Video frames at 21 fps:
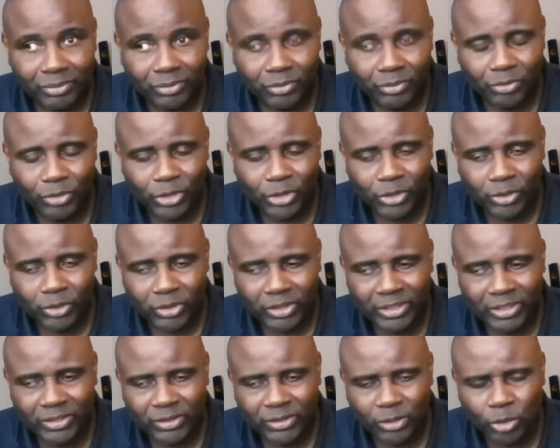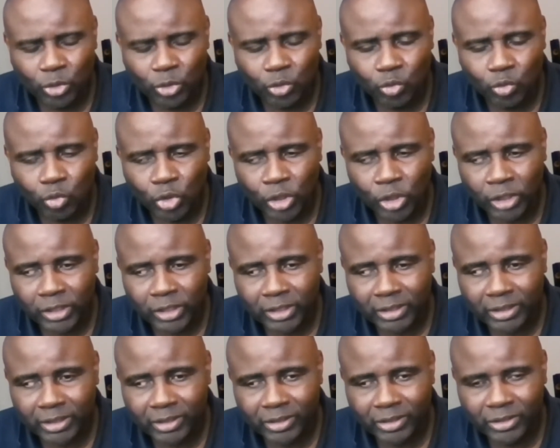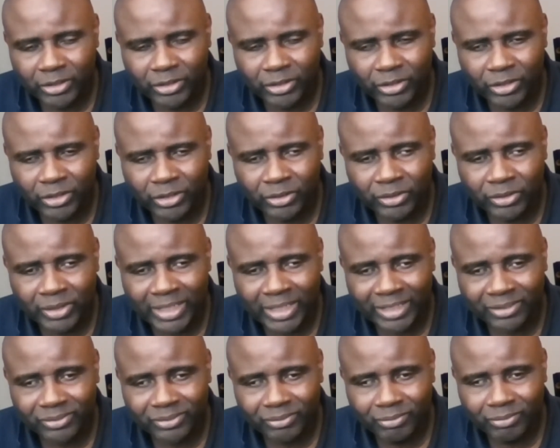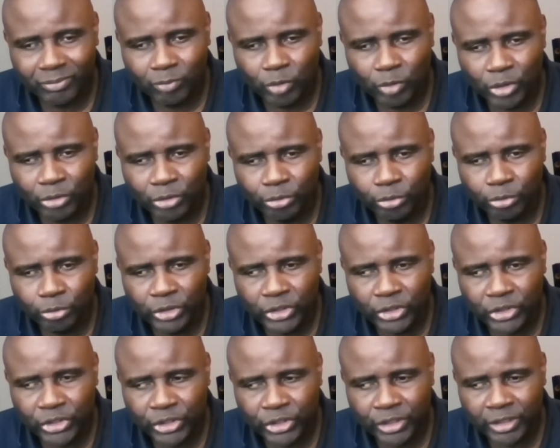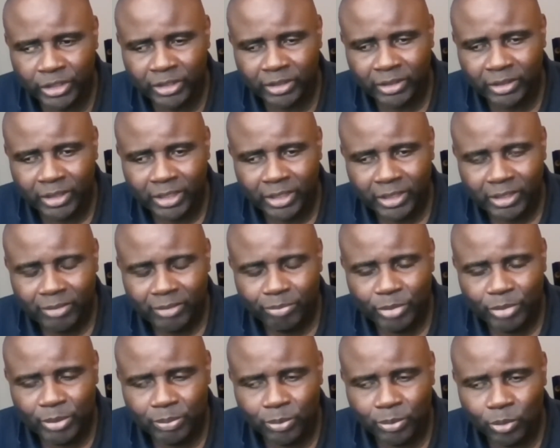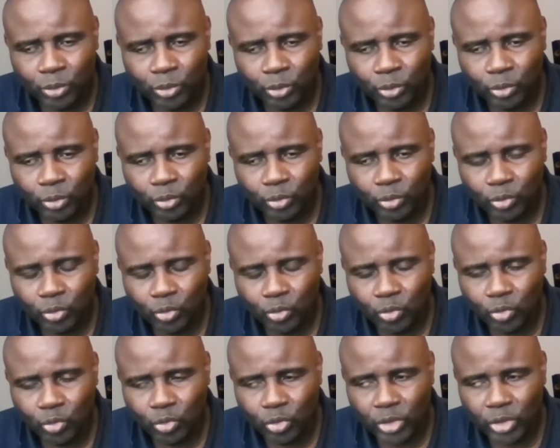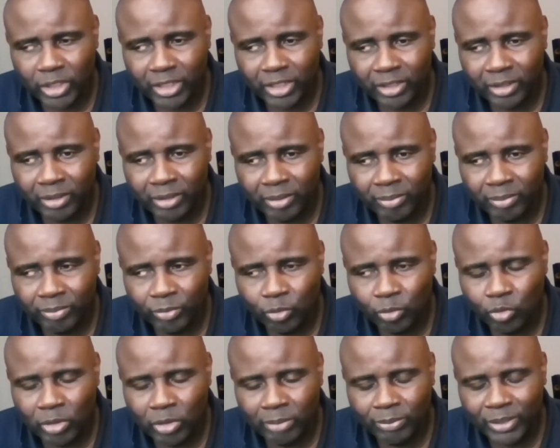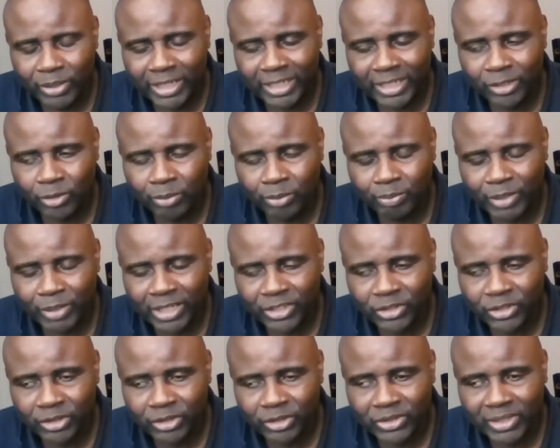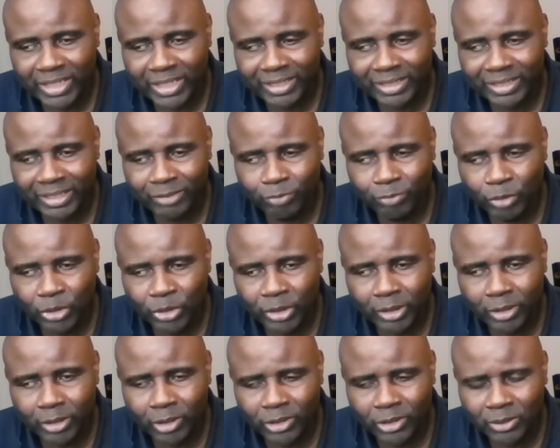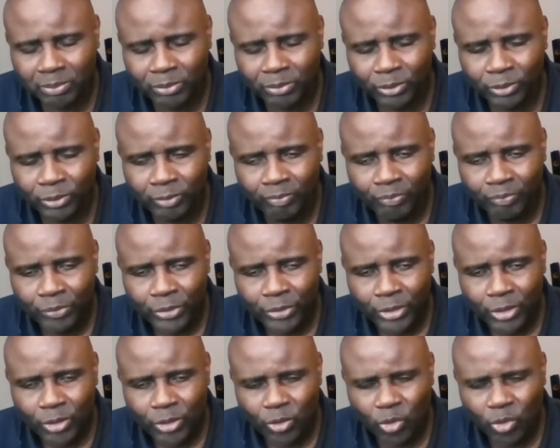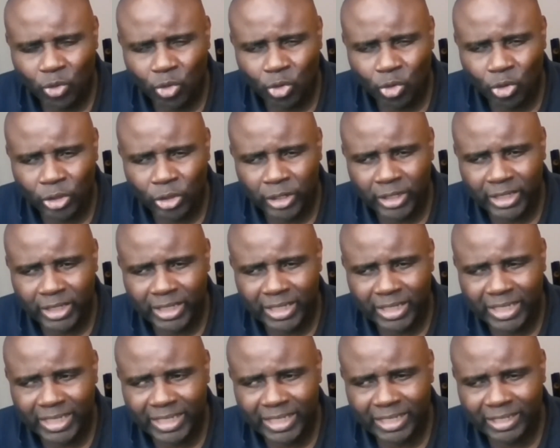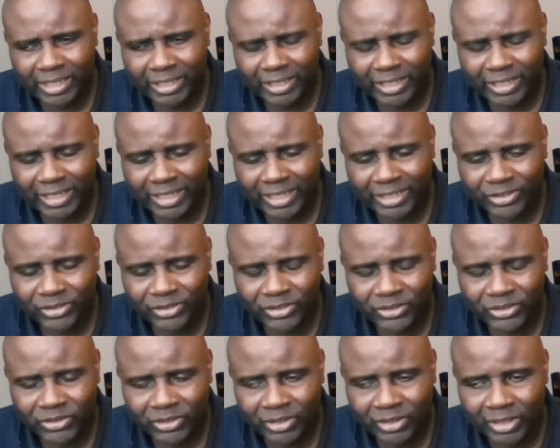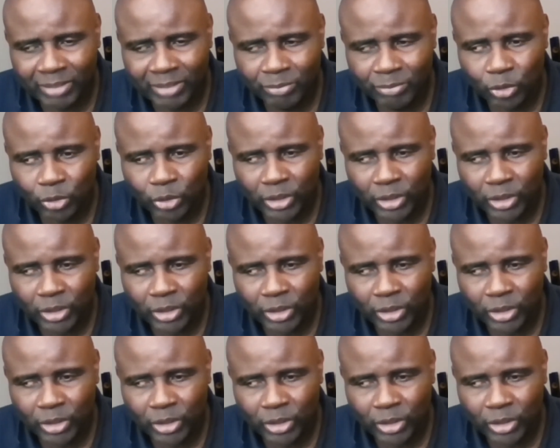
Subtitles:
this is good work in that we're reaching people who are blind or partially sighted with the gospel, or assisting them to